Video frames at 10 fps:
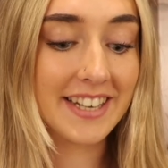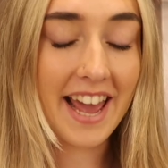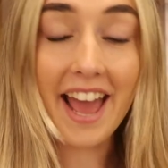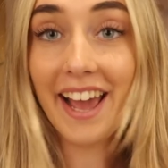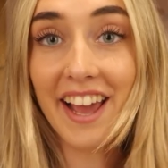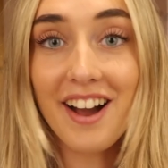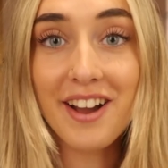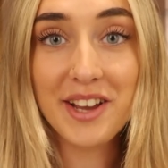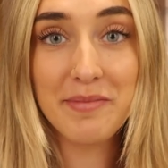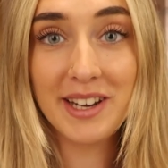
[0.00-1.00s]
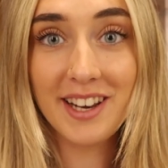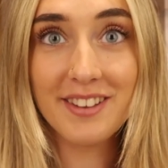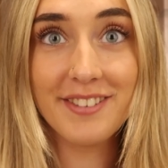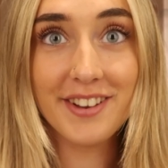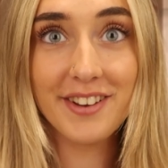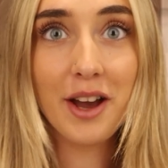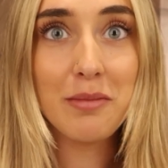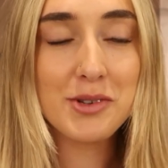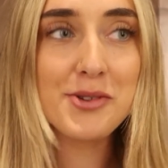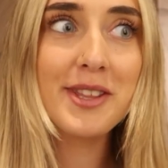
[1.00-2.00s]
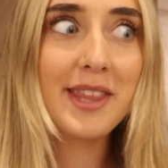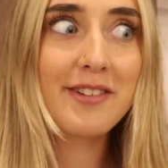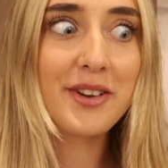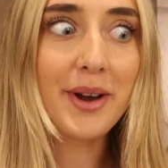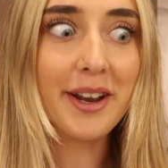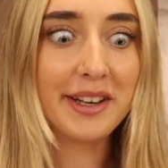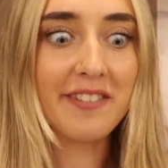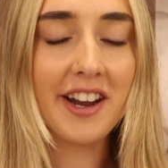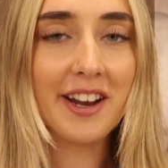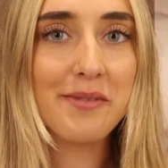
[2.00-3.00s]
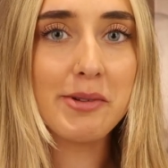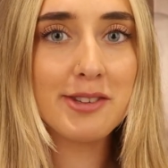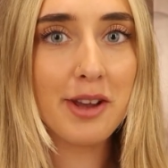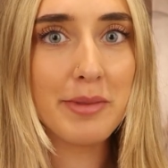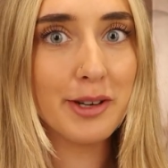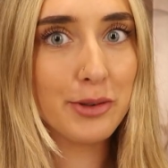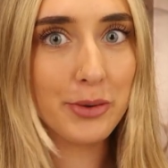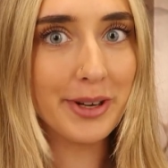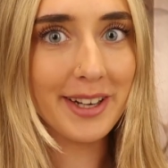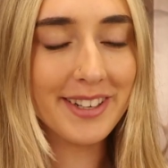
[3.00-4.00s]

today I am in London. I'm talking very quietly right now because I'm in a toilet.